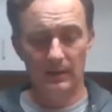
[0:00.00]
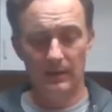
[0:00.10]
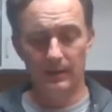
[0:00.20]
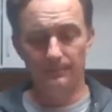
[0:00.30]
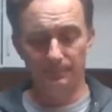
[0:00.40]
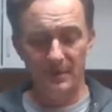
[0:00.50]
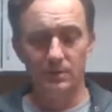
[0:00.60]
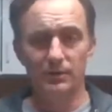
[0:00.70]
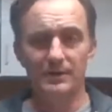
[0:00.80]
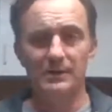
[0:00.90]
Not
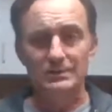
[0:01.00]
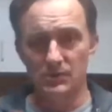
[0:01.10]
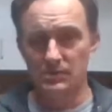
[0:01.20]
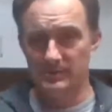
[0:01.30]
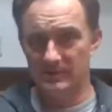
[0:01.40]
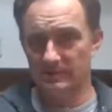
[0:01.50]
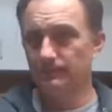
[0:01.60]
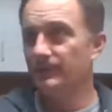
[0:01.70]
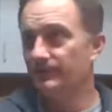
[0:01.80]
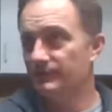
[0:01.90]
only can you use
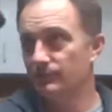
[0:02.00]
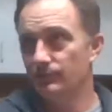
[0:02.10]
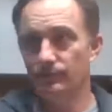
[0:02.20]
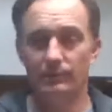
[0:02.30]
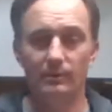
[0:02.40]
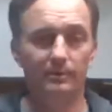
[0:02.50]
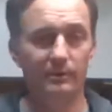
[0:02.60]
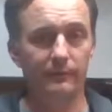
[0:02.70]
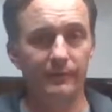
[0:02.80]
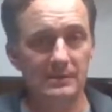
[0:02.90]
them to
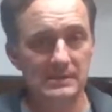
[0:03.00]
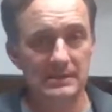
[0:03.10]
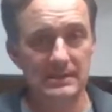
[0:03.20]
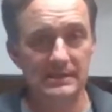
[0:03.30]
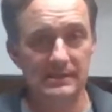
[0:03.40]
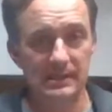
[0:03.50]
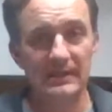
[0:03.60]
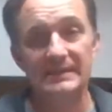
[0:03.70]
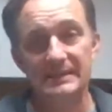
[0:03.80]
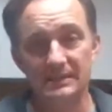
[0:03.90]
observe things in the night sky
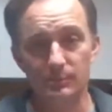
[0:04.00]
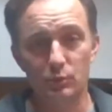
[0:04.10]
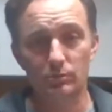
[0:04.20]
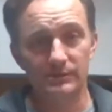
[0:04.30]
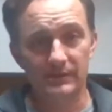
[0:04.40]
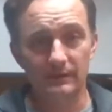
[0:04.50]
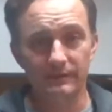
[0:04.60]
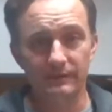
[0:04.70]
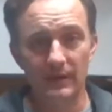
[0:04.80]
and see some cool stuff,